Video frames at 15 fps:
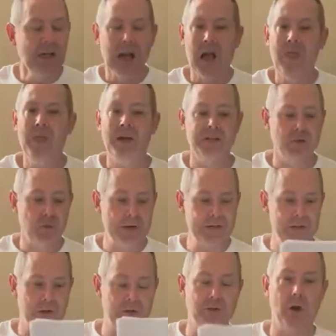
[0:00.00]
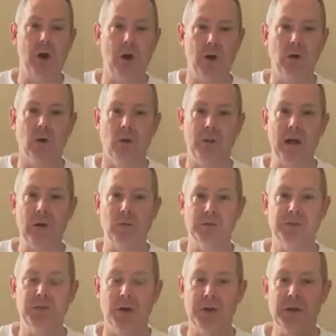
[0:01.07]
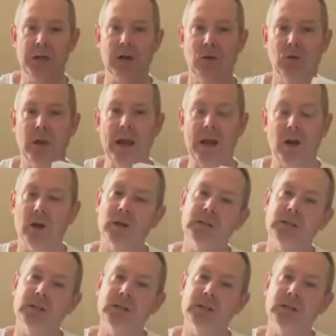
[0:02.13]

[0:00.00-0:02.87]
And this research article that was done a year later,